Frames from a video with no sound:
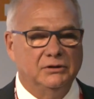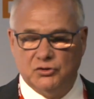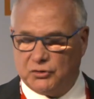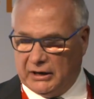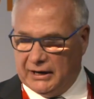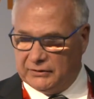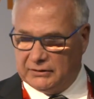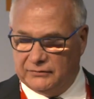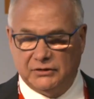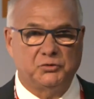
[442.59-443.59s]
driver
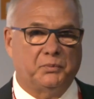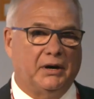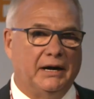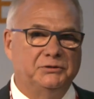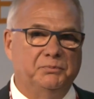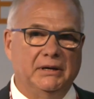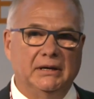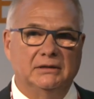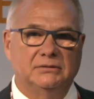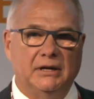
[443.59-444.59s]
of this price
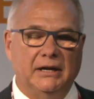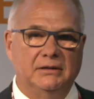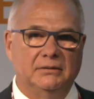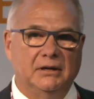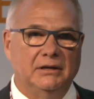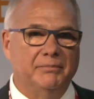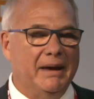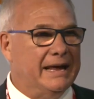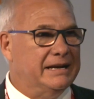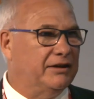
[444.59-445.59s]
being a
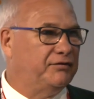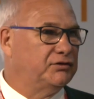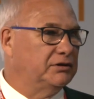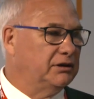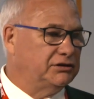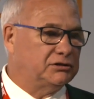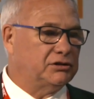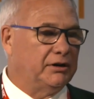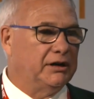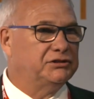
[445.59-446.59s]
demand deficit, a
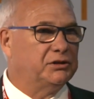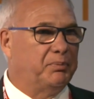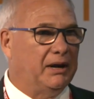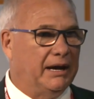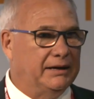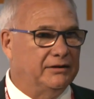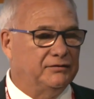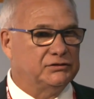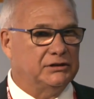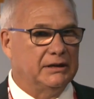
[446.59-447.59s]
supply
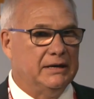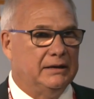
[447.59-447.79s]
deficit.